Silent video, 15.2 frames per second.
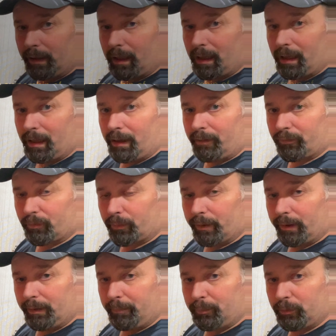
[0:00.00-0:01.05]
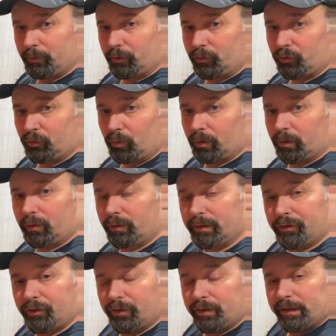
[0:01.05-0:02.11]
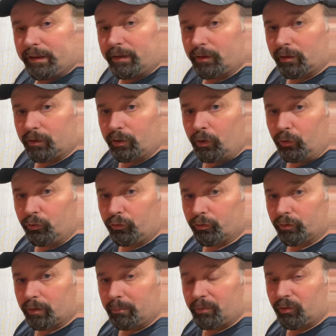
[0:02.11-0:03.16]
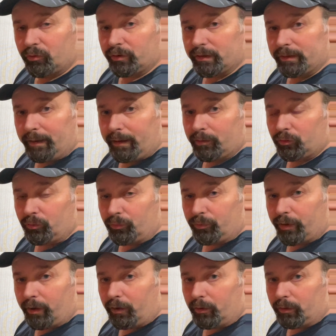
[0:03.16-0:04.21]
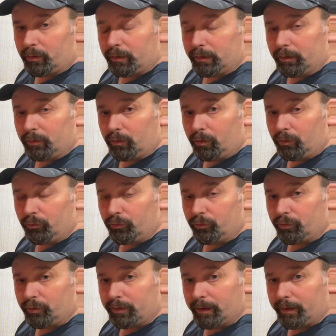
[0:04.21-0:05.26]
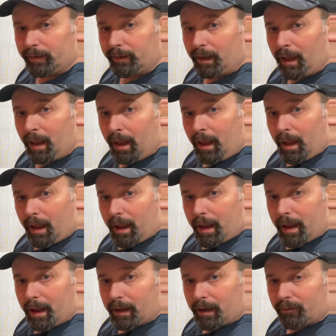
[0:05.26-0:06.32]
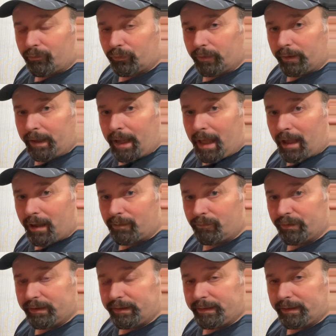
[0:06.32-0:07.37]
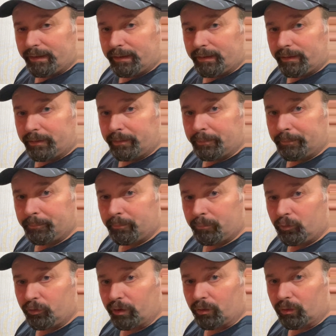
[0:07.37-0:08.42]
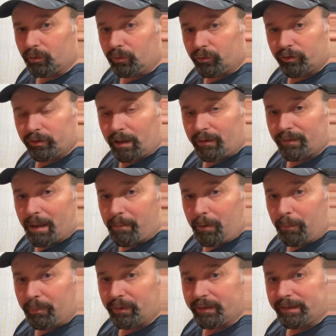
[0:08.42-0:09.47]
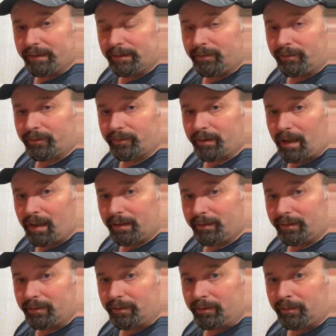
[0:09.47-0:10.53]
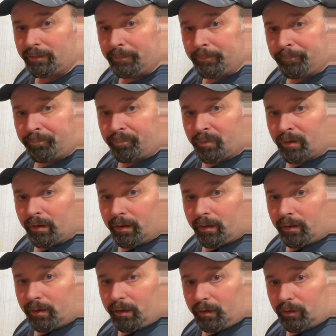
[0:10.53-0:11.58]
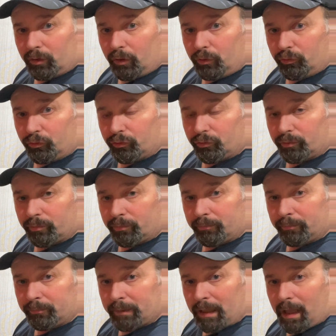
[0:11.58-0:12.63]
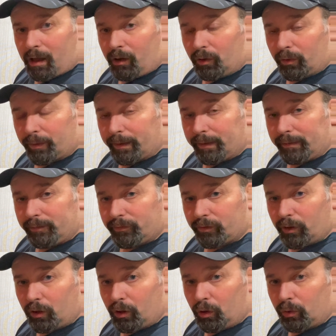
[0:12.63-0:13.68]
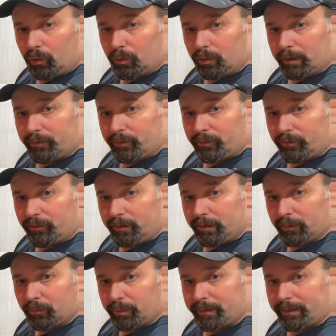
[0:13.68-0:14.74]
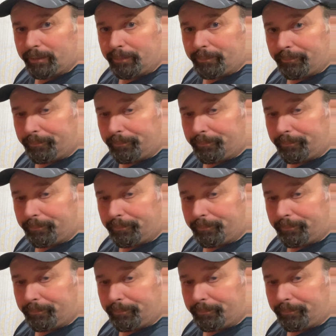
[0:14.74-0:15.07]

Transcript: I've already put the soil into the enclosure. I'm using an Exoterra enclosure today. And I've already have the general stuff that I'm going to put inside the enclosure out already. So let's get with it.